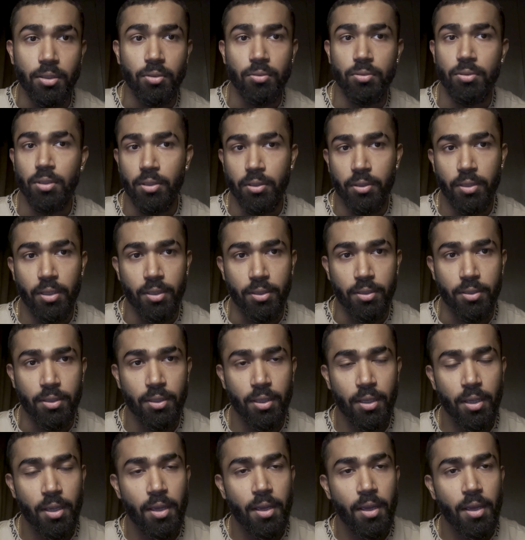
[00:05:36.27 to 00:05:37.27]
using this?
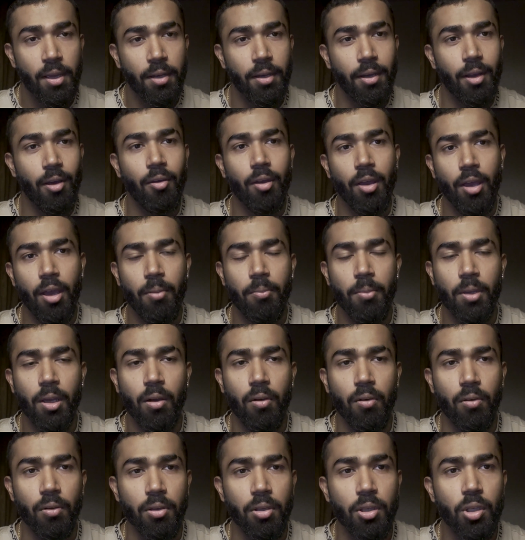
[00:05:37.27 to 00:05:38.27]
Now hear me
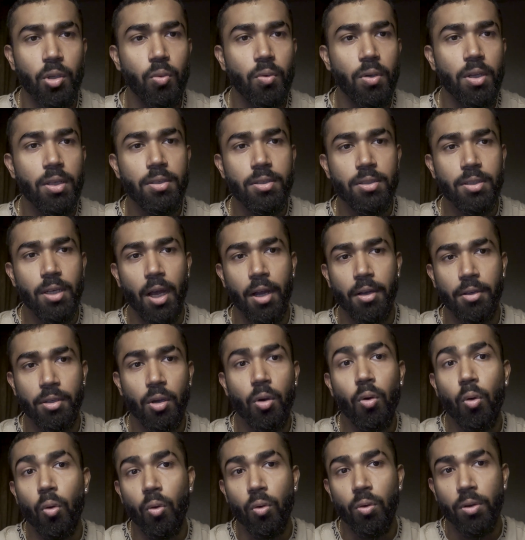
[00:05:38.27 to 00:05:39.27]
out. You can start
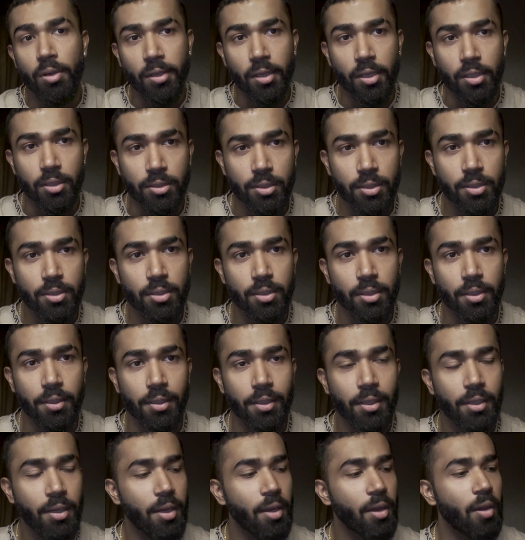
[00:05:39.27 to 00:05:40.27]
your own
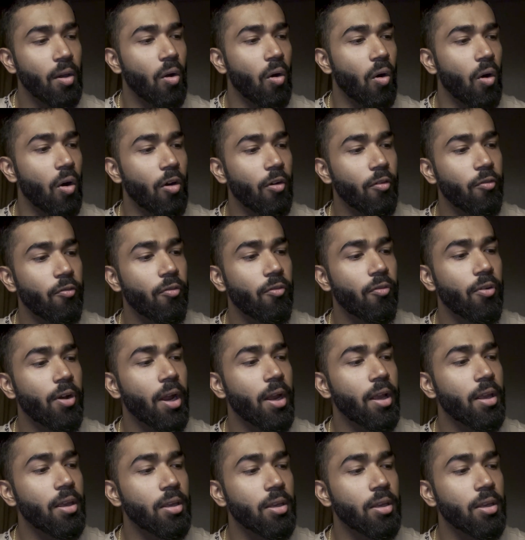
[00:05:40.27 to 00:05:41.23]
agency offering